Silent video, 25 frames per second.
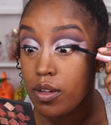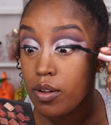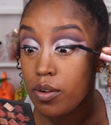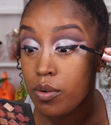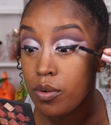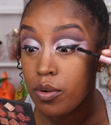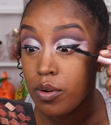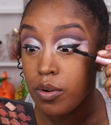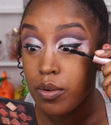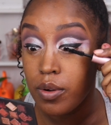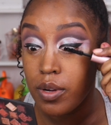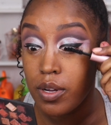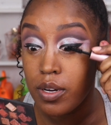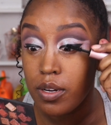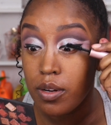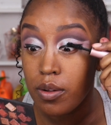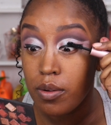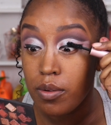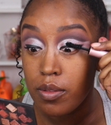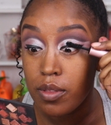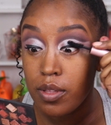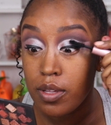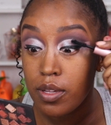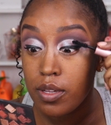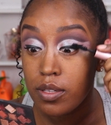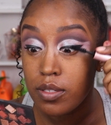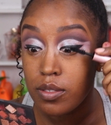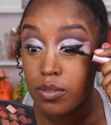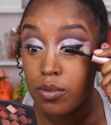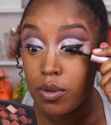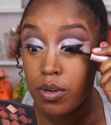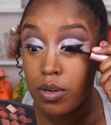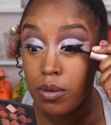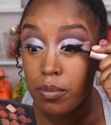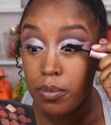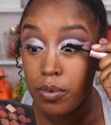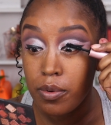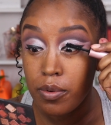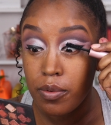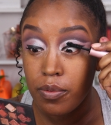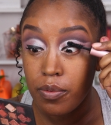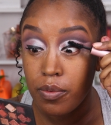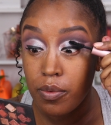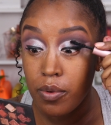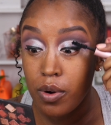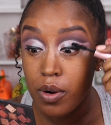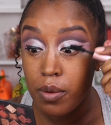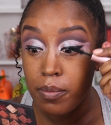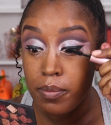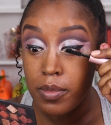or who I don't think is going to
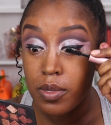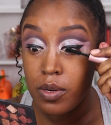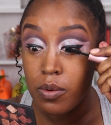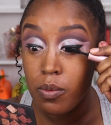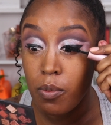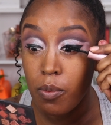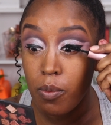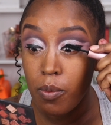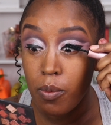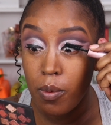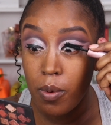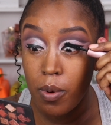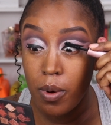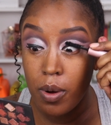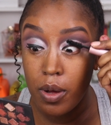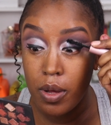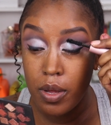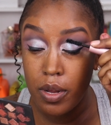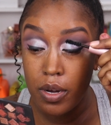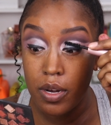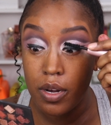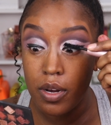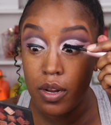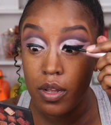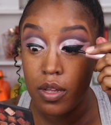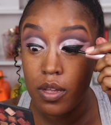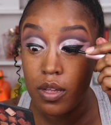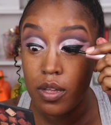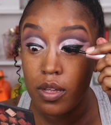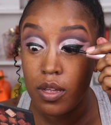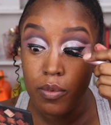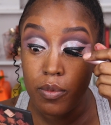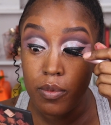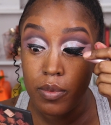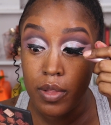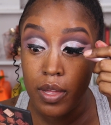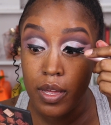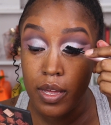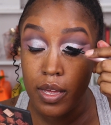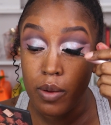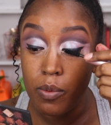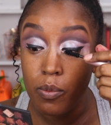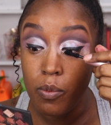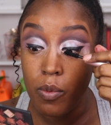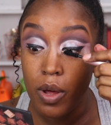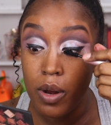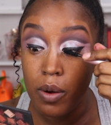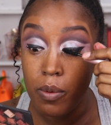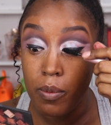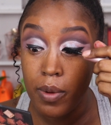perform in one
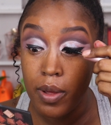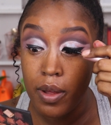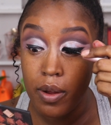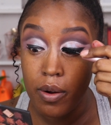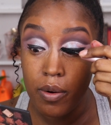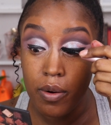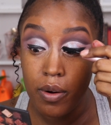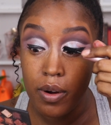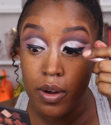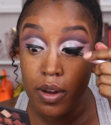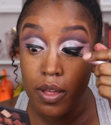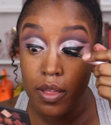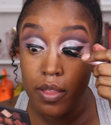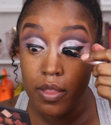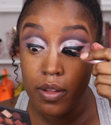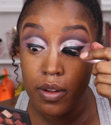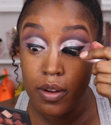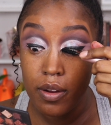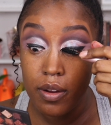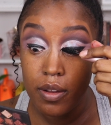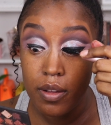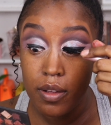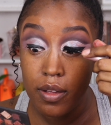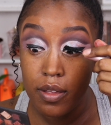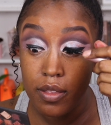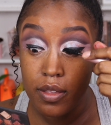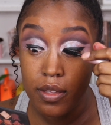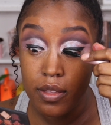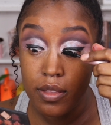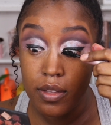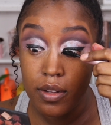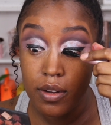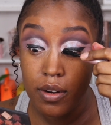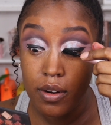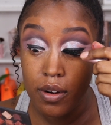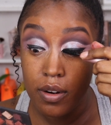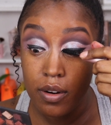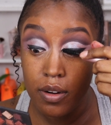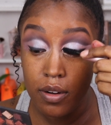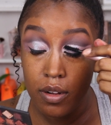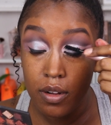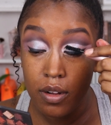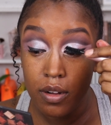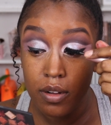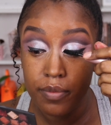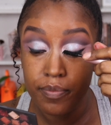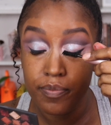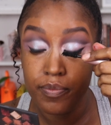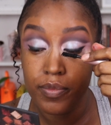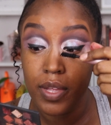way or another. I think
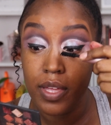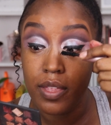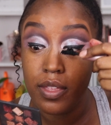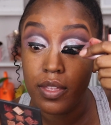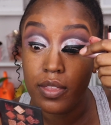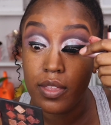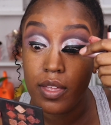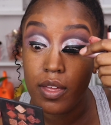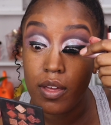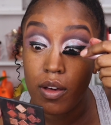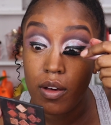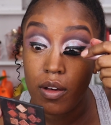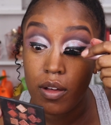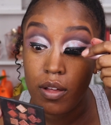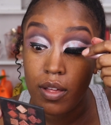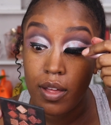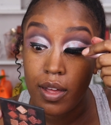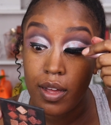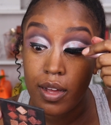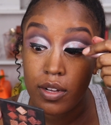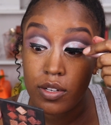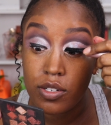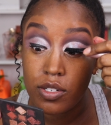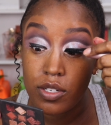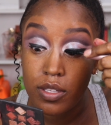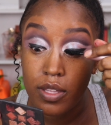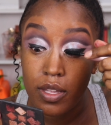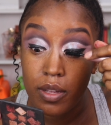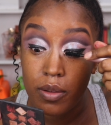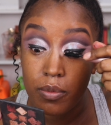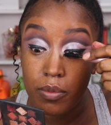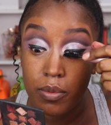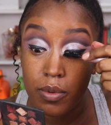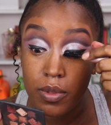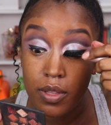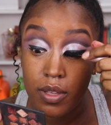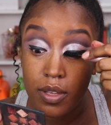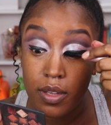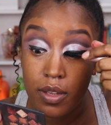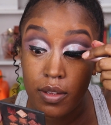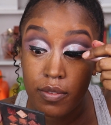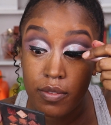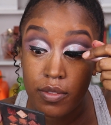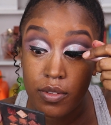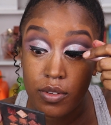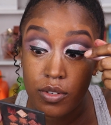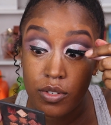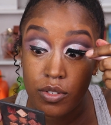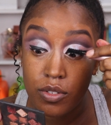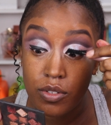they all actually like really have
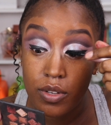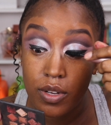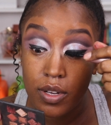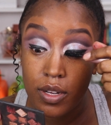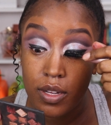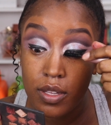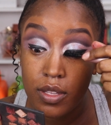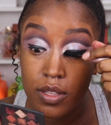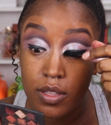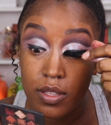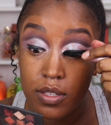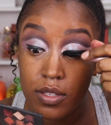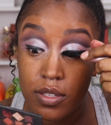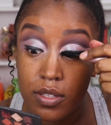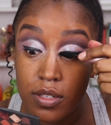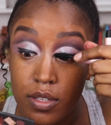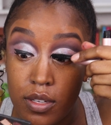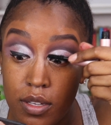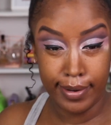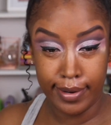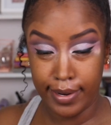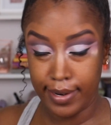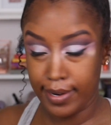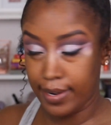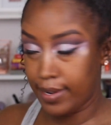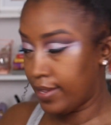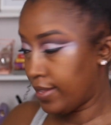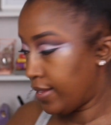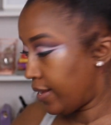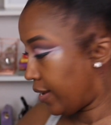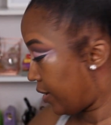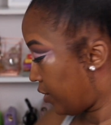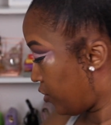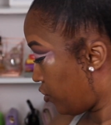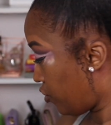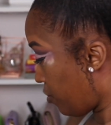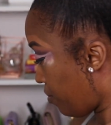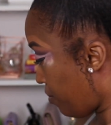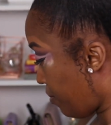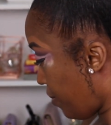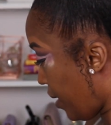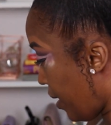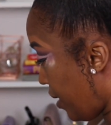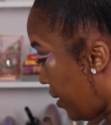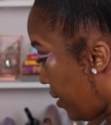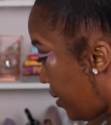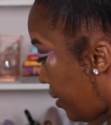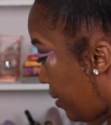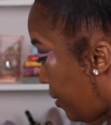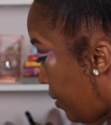their strengths. I need like a dramatic